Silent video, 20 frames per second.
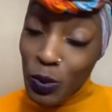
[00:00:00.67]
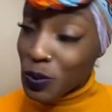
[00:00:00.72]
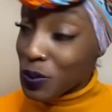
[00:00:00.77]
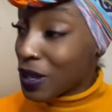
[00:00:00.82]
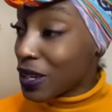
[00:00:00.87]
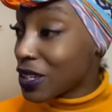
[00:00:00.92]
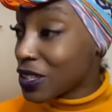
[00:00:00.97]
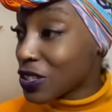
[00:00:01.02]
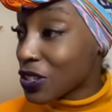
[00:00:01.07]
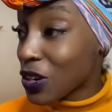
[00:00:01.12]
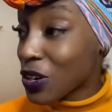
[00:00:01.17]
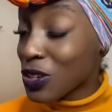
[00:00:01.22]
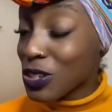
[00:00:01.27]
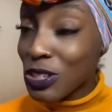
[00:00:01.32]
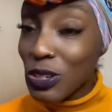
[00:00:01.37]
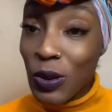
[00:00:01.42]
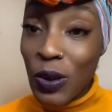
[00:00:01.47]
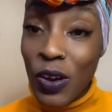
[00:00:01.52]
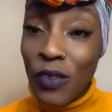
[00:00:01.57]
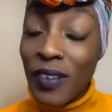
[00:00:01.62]
being turned
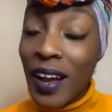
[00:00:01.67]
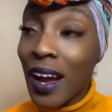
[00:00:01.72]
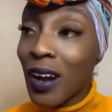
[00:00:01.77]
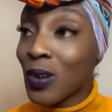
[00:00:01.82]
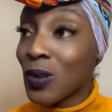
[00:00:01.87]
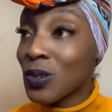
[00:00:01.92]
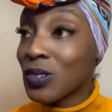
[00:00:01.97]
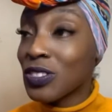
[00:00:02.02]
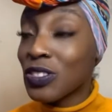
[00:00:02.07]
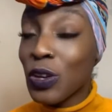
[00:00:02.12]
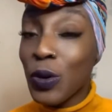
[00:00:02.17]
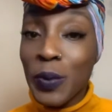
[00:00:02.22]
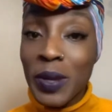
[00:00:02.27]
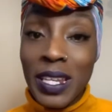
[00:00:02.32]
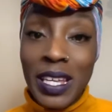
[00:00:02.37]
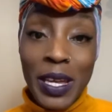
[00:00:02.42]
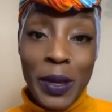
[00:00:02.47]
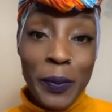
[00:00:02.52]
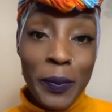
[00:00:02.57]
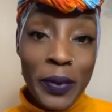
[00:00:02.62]
off. I owed so
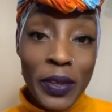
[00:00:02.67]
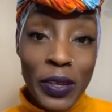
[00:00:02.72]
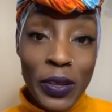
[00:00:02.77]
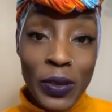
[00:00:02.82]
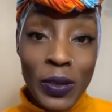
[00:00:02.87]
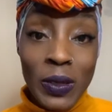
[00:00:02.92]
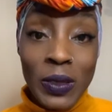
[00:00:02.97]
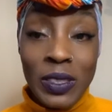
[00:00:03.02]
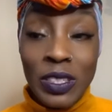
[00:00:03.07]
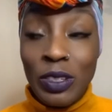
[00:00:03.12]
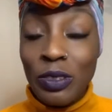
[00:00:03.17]
many in bills.